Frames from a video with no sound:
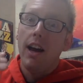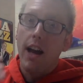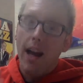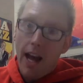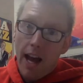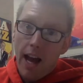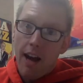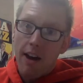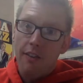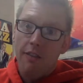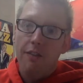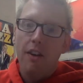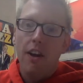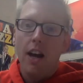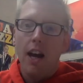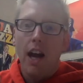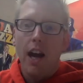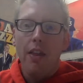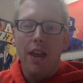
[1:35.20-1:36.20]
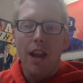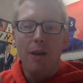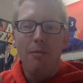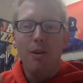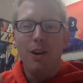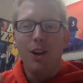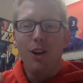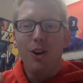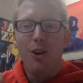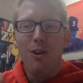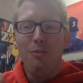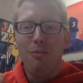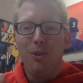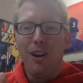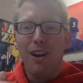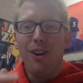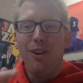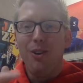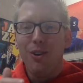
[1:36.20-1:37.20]
F, and then I'm going to go and
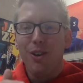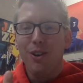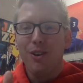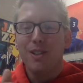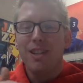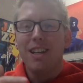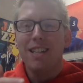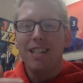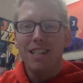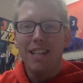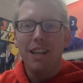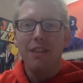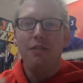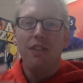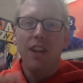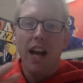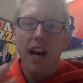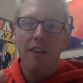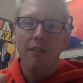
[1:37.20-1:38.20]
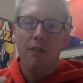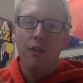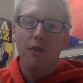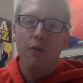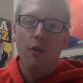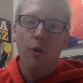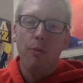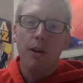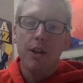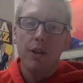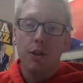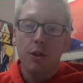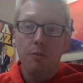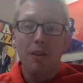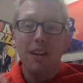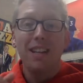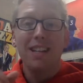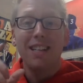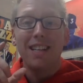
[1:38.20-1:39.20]
play whole notes on D flat for 4 measures
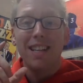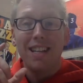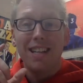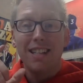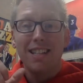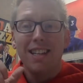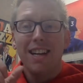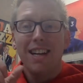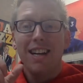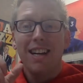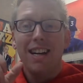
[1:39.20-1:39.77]
because it is